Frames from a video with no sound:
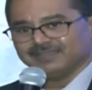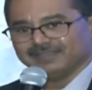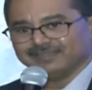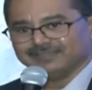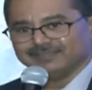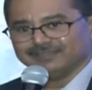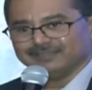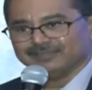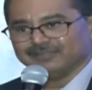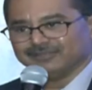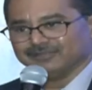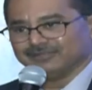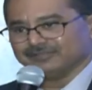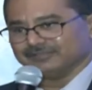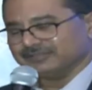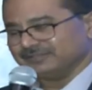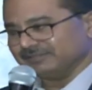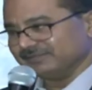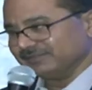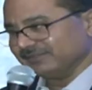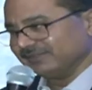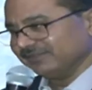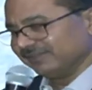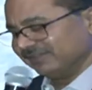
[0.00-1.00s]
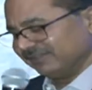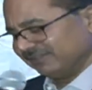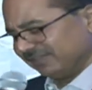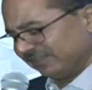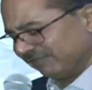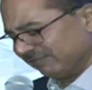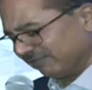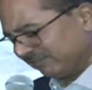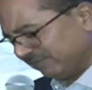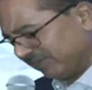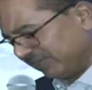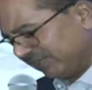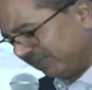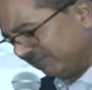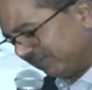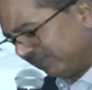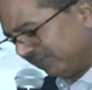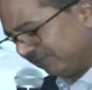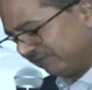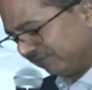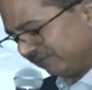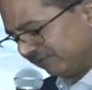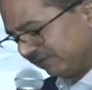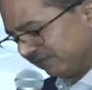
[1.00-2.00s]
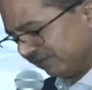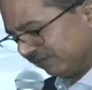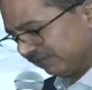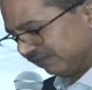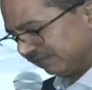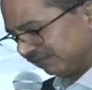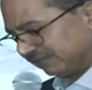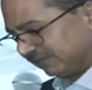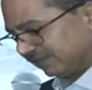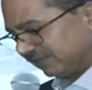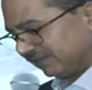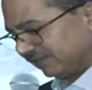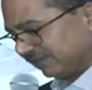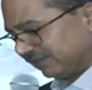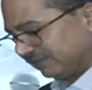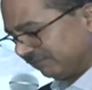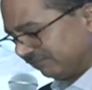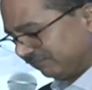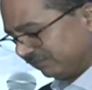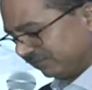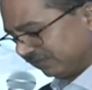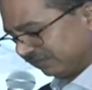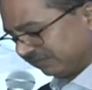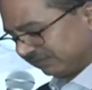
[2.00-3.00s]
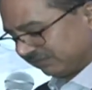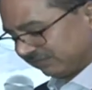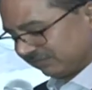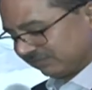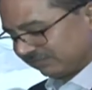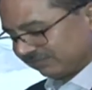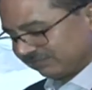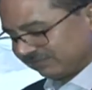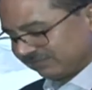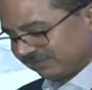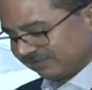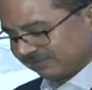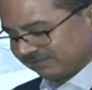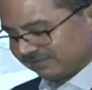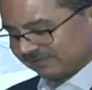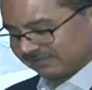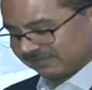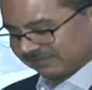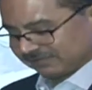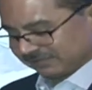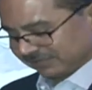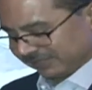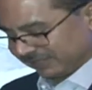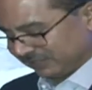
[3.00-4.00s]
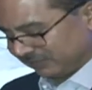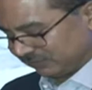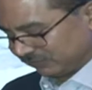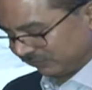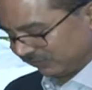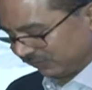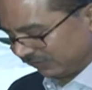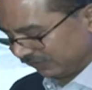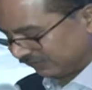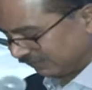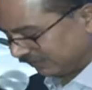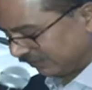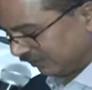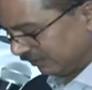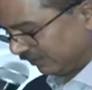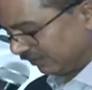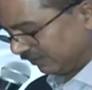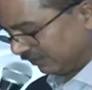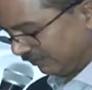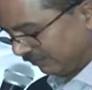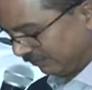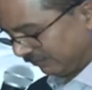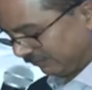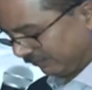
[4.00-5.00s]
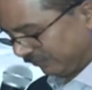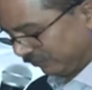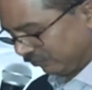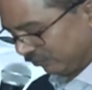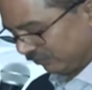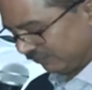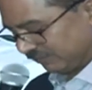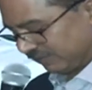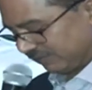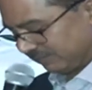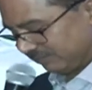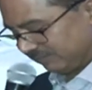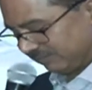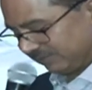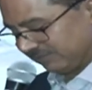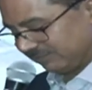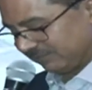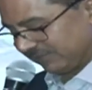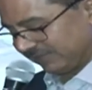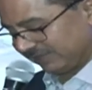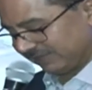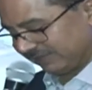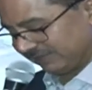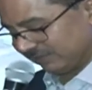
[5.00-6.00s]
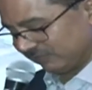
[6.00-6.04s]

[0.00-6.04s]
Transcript: And uh, he, there were many, many firsts, and I just tried to list a little few of them in my